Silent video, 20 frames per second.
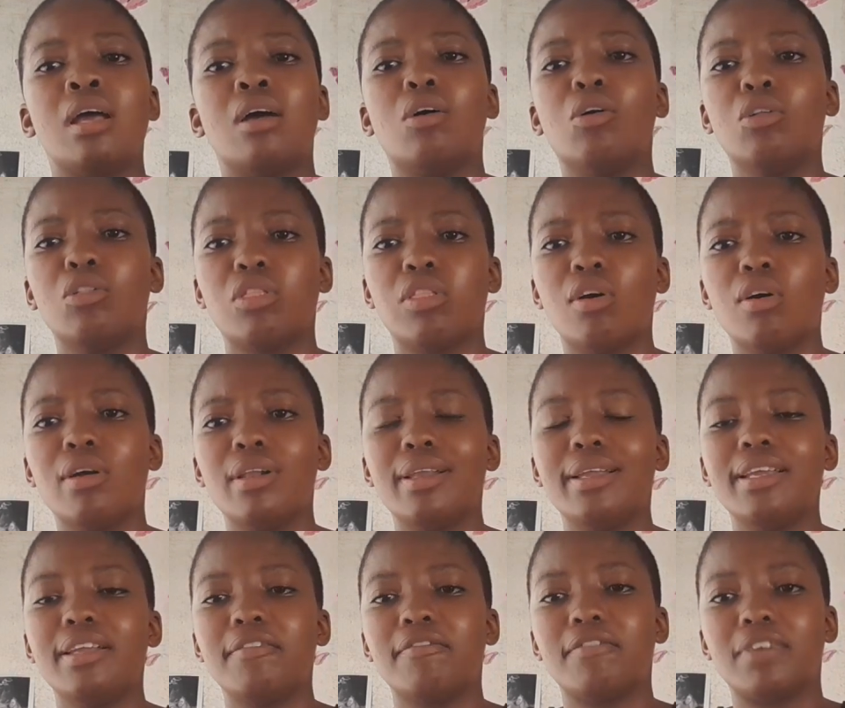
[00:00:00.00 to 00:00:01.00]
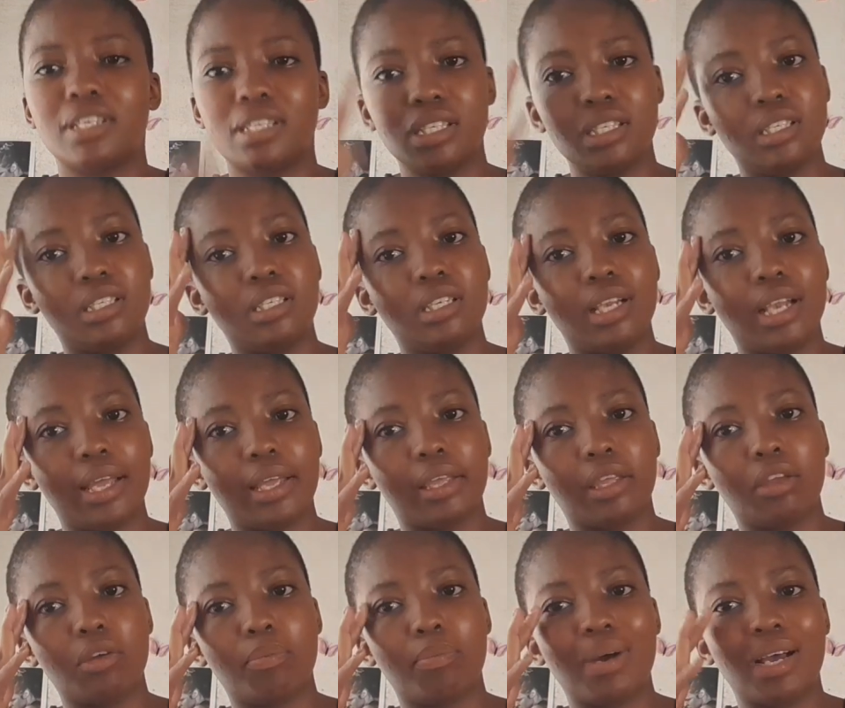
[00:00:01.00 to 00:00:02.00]
although in varsity
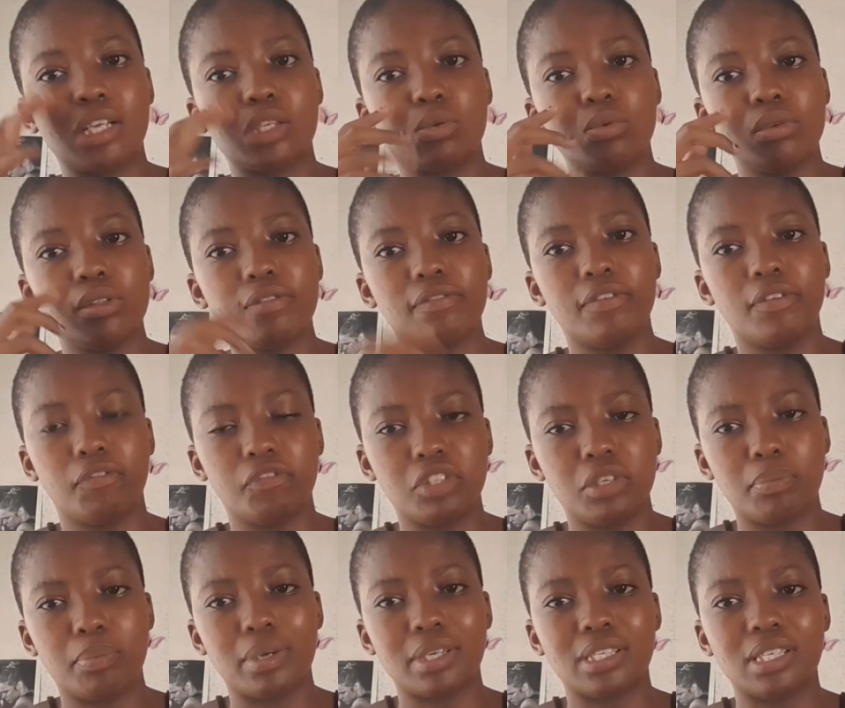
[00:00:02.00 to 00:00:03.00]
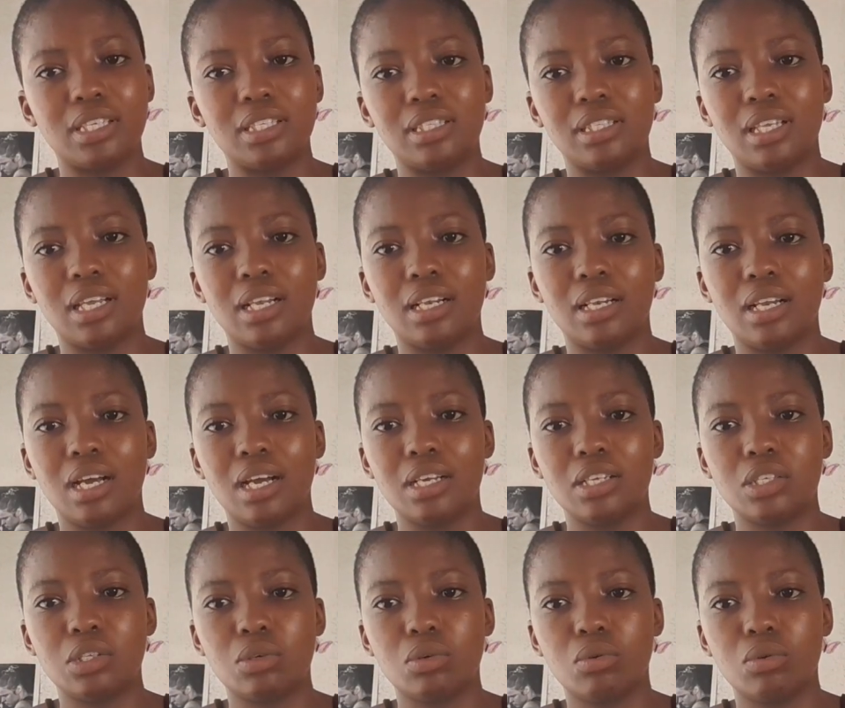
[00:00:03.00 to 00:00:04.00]
you pass with 50%, then high
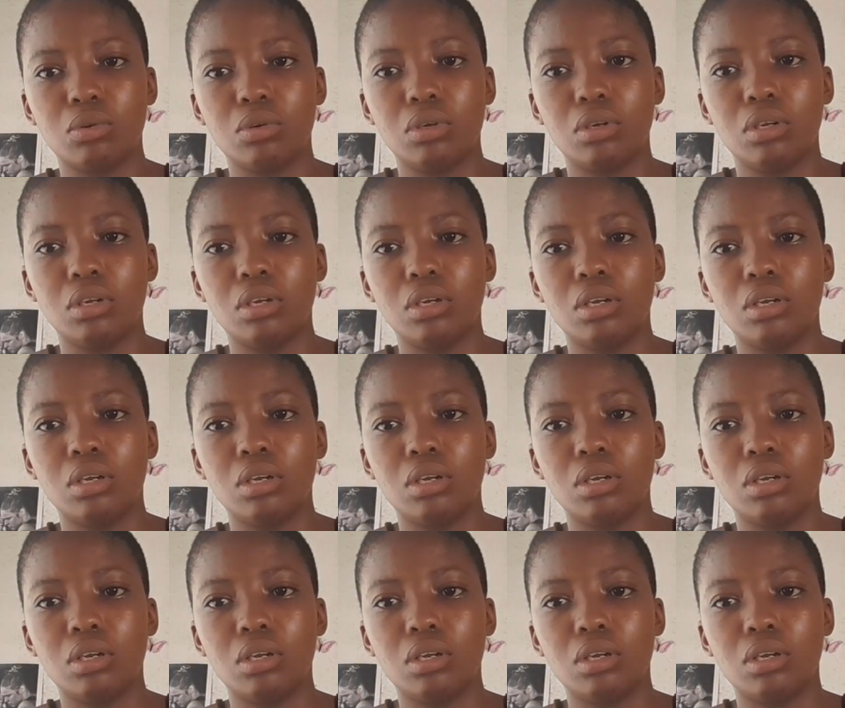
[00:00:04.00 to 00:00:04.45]
school,